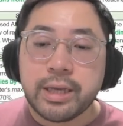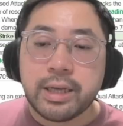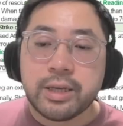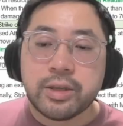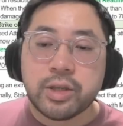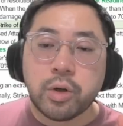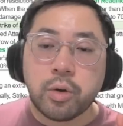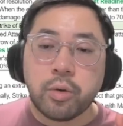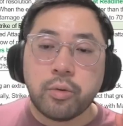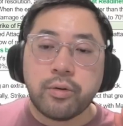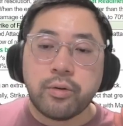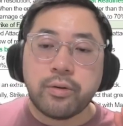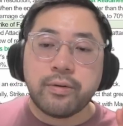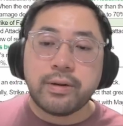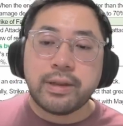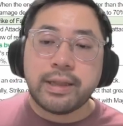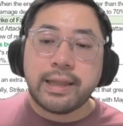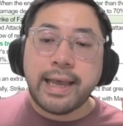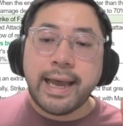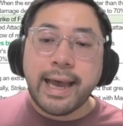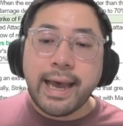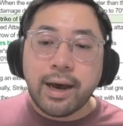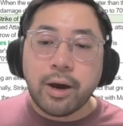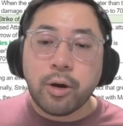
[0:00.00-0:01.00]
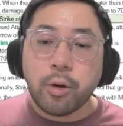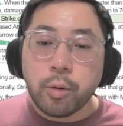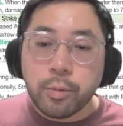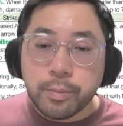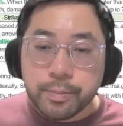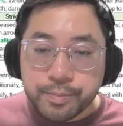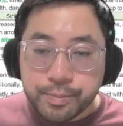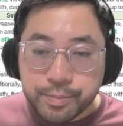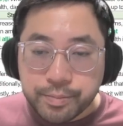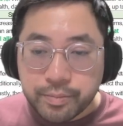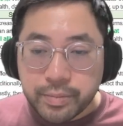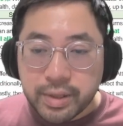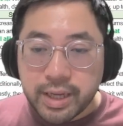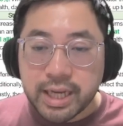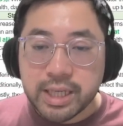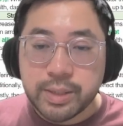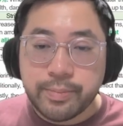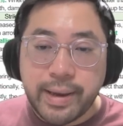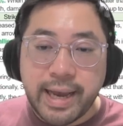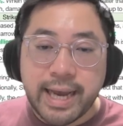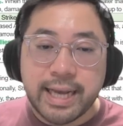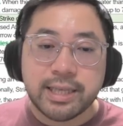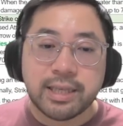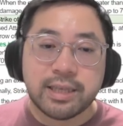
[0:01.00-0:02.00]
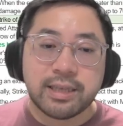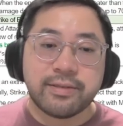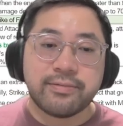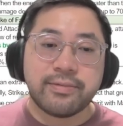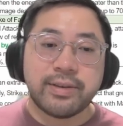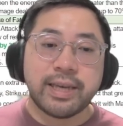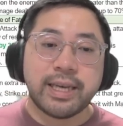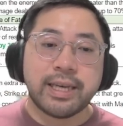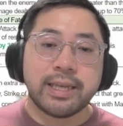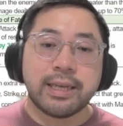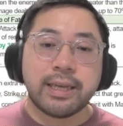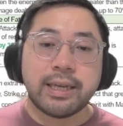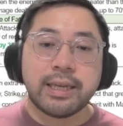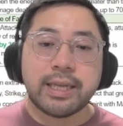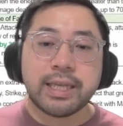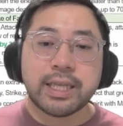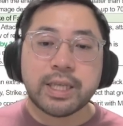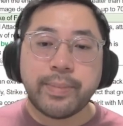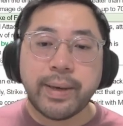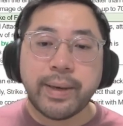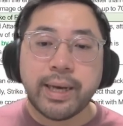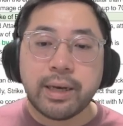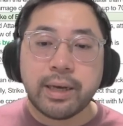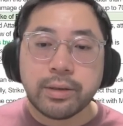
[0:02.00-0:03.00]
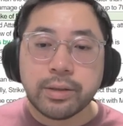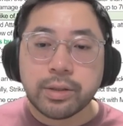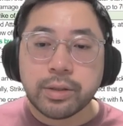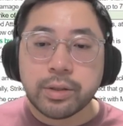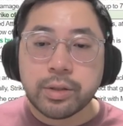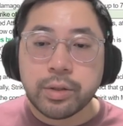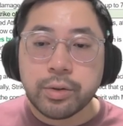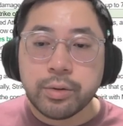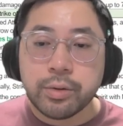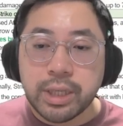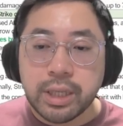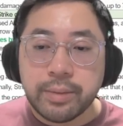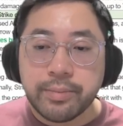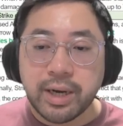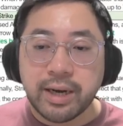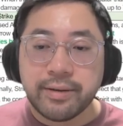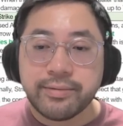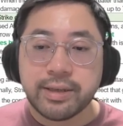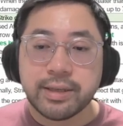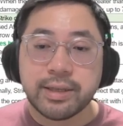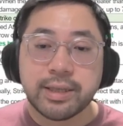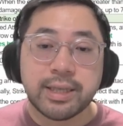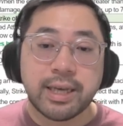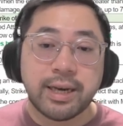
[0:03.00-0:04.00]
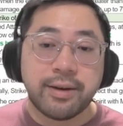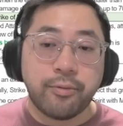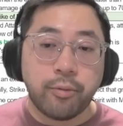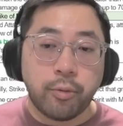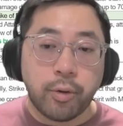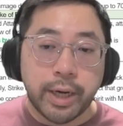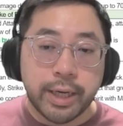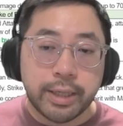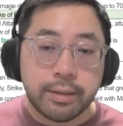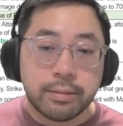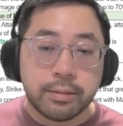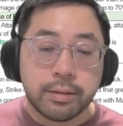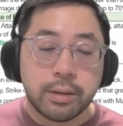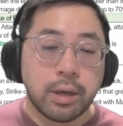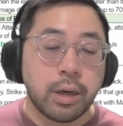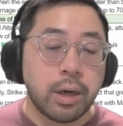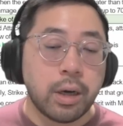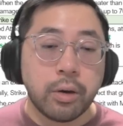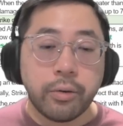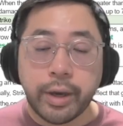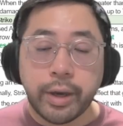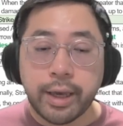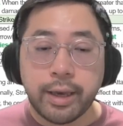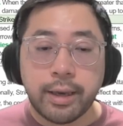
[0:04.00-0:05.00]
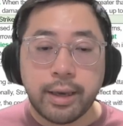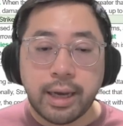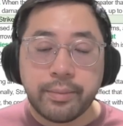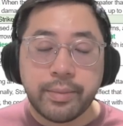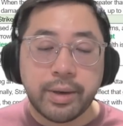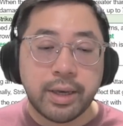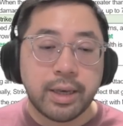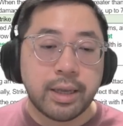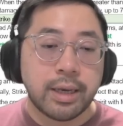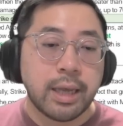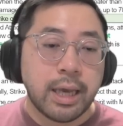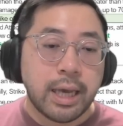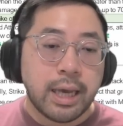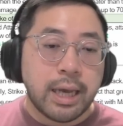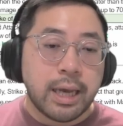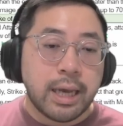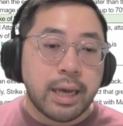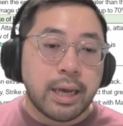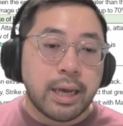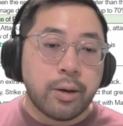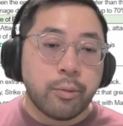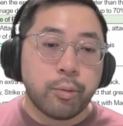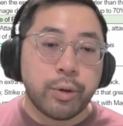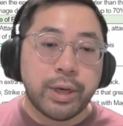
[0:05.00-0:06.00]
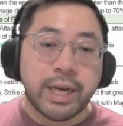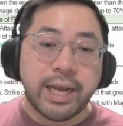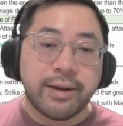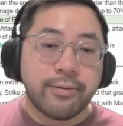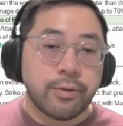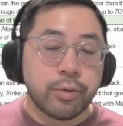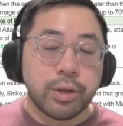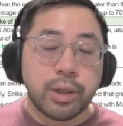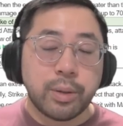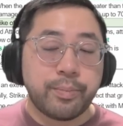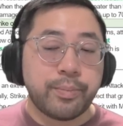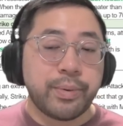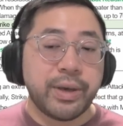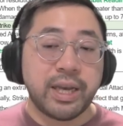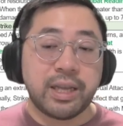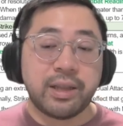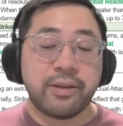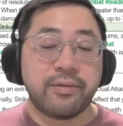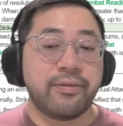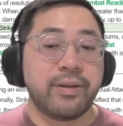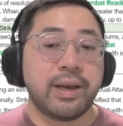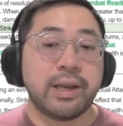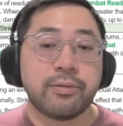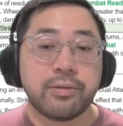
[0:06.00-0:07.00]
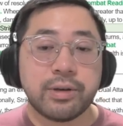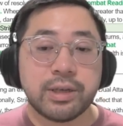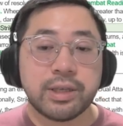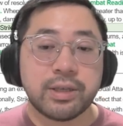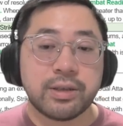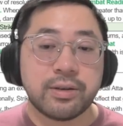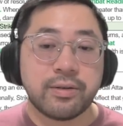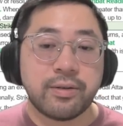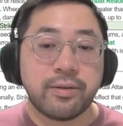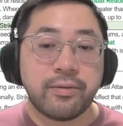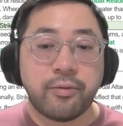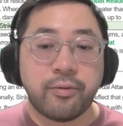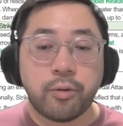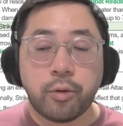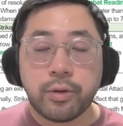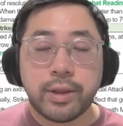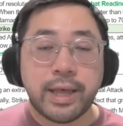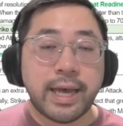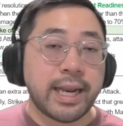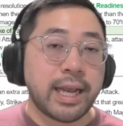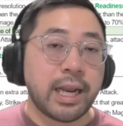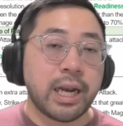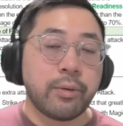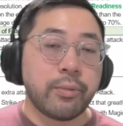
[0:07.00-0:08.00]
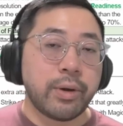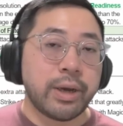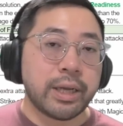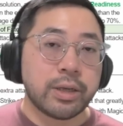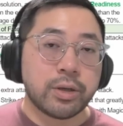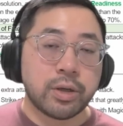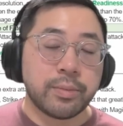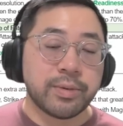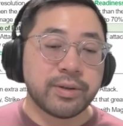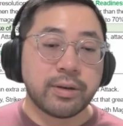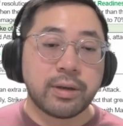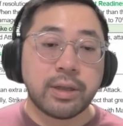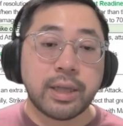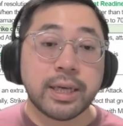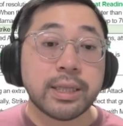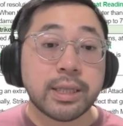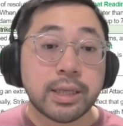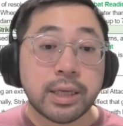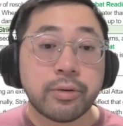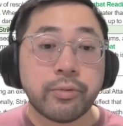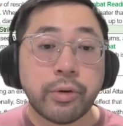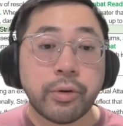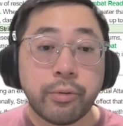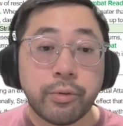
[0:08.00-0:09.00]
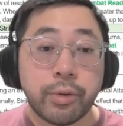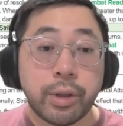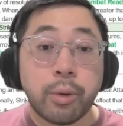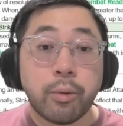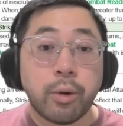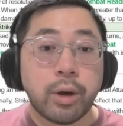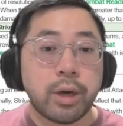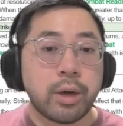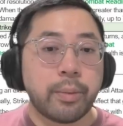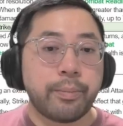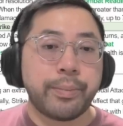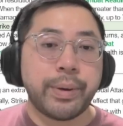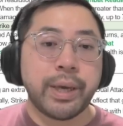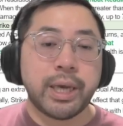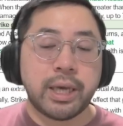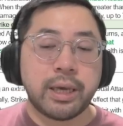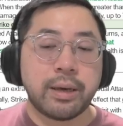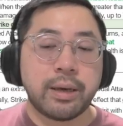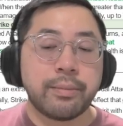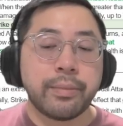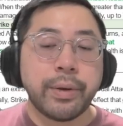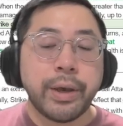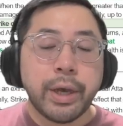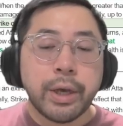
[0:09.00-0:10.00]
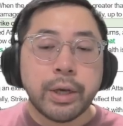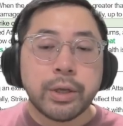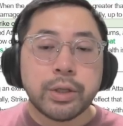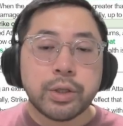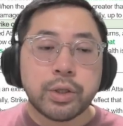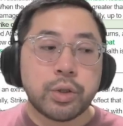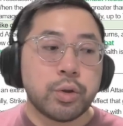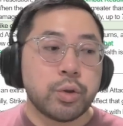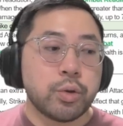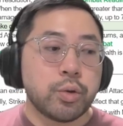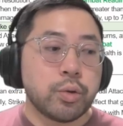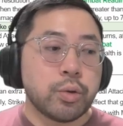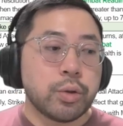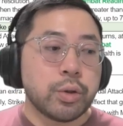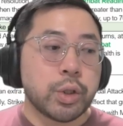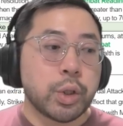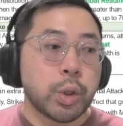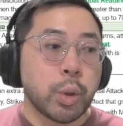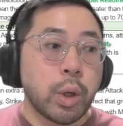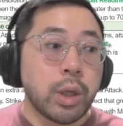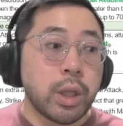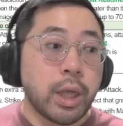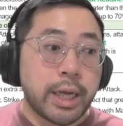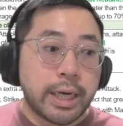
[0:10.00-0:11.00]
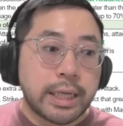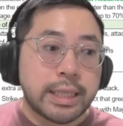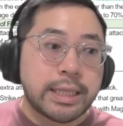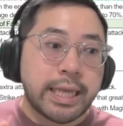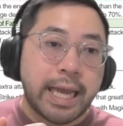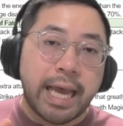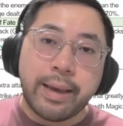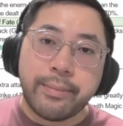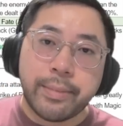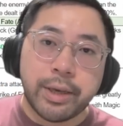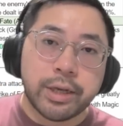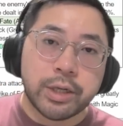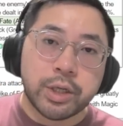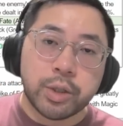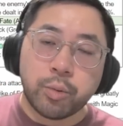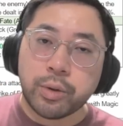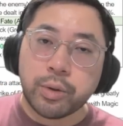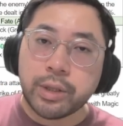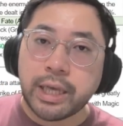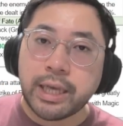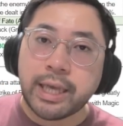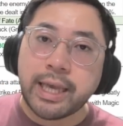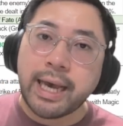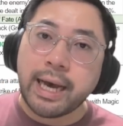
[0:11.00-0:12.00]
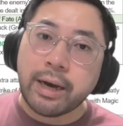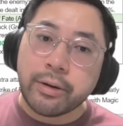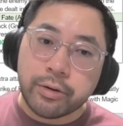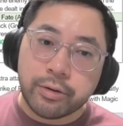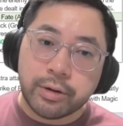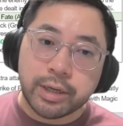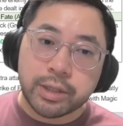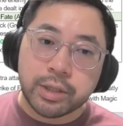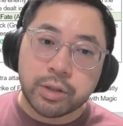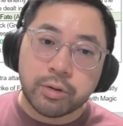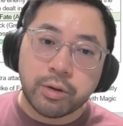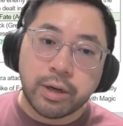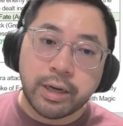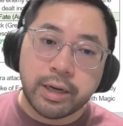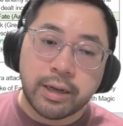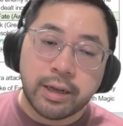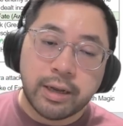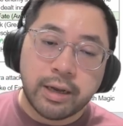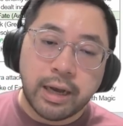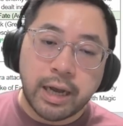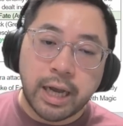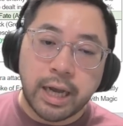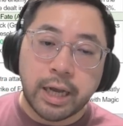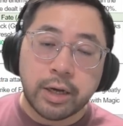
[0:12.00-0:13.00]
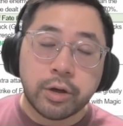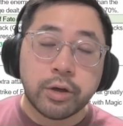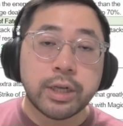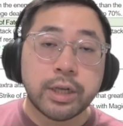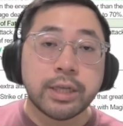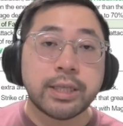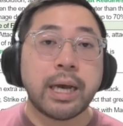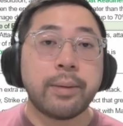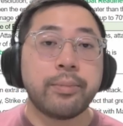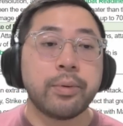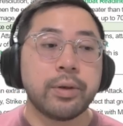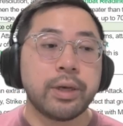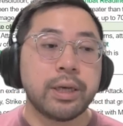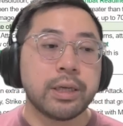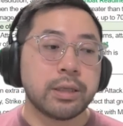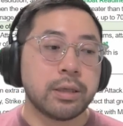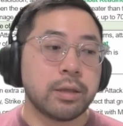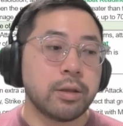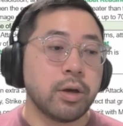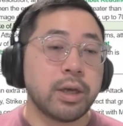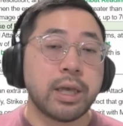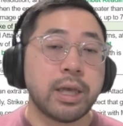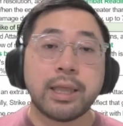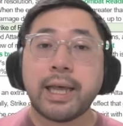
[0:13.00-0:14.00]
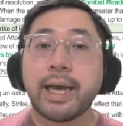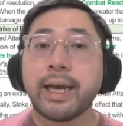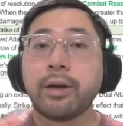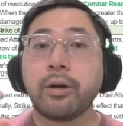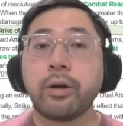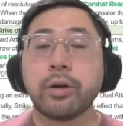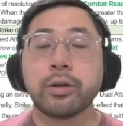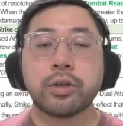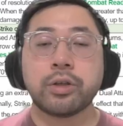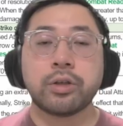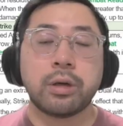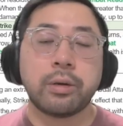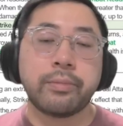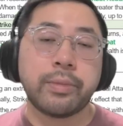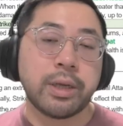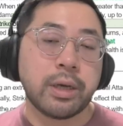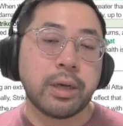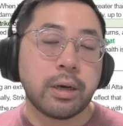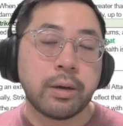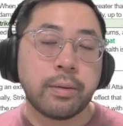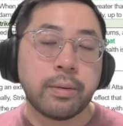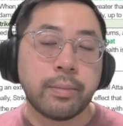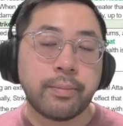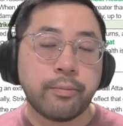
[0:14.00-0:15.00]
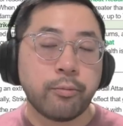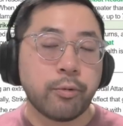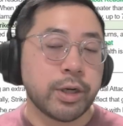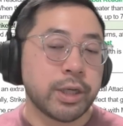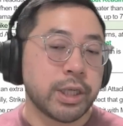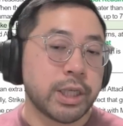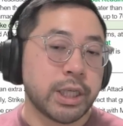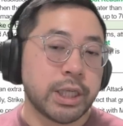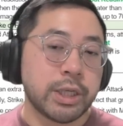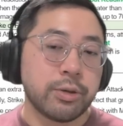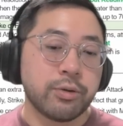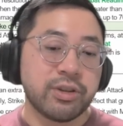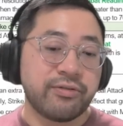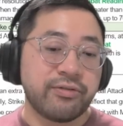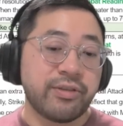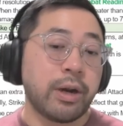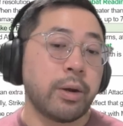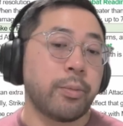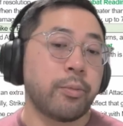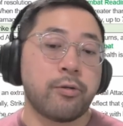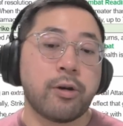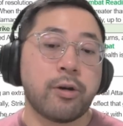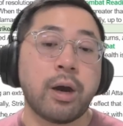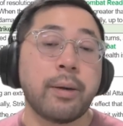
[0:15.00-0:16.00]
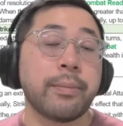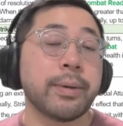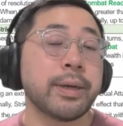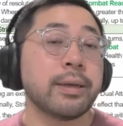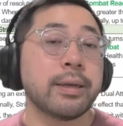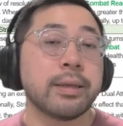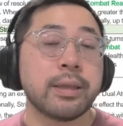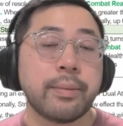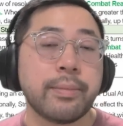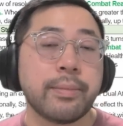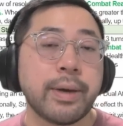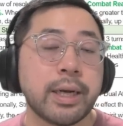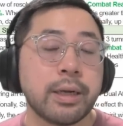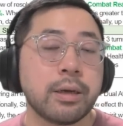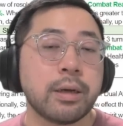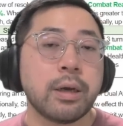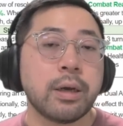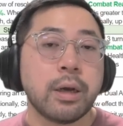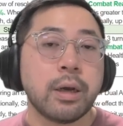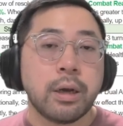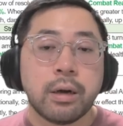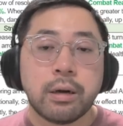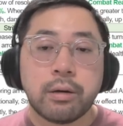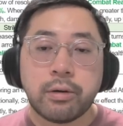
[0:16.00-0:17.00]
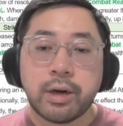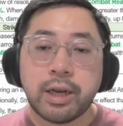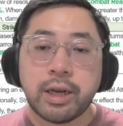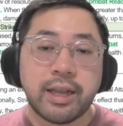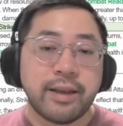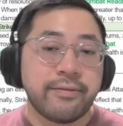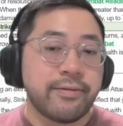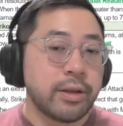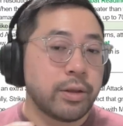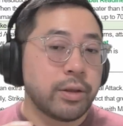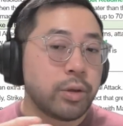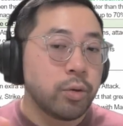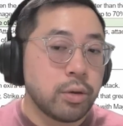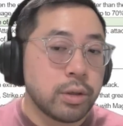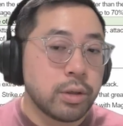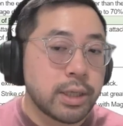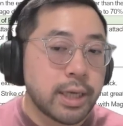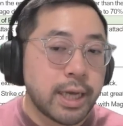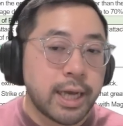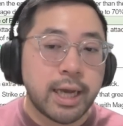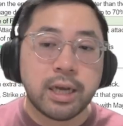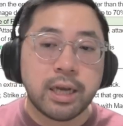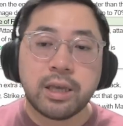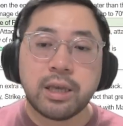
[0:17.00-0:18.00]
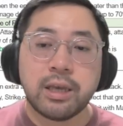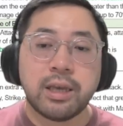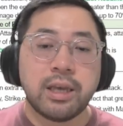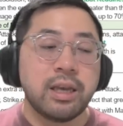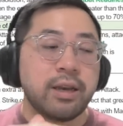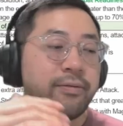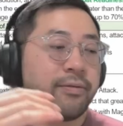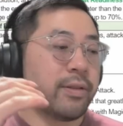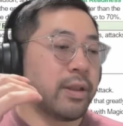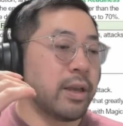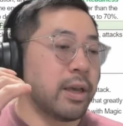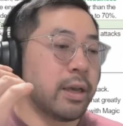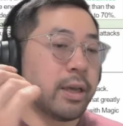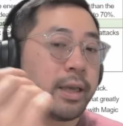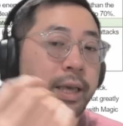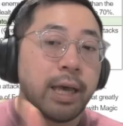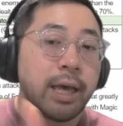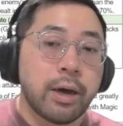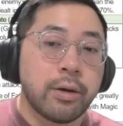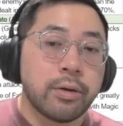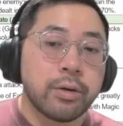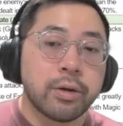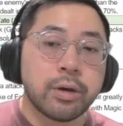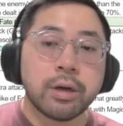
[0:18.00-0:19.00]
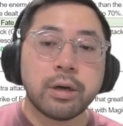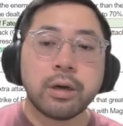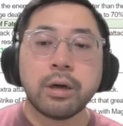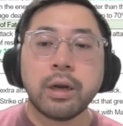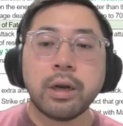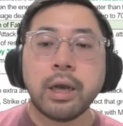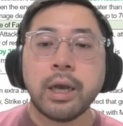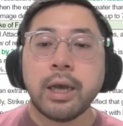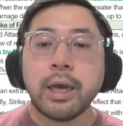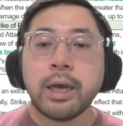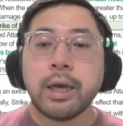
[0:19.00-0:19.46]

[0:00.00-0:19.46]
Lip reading: So now his passive, it dispels 2 debuffs instead of 1. Okay, I mean, we never really picked Fenris for that anyway in terms of cleansing. We really want to pick him to do a lot of damage when they counter us, right? A good example is look at Lionheart Sermia when she was very prominent in the meta, right? If they dual attack, if they counter,